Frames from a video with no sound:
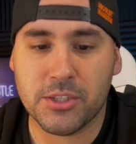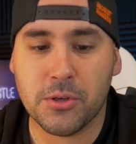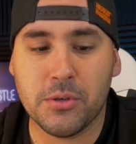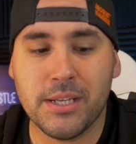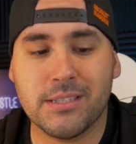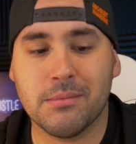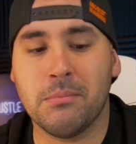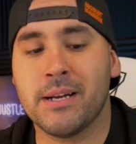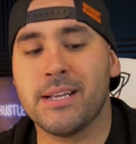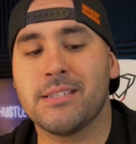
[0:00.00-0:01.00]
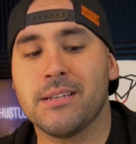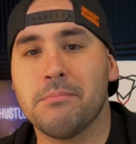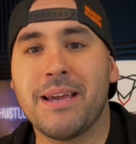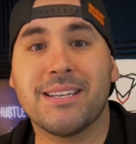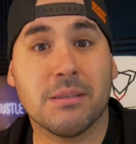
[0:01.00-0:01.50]
So you need some money to
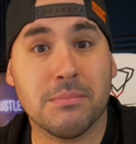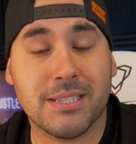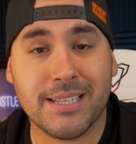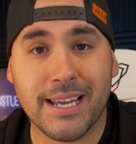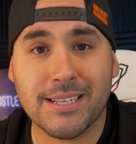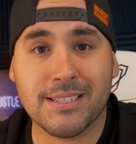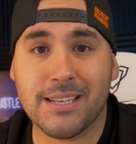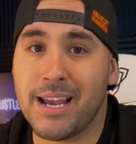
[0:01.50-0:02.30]
make some mistakes,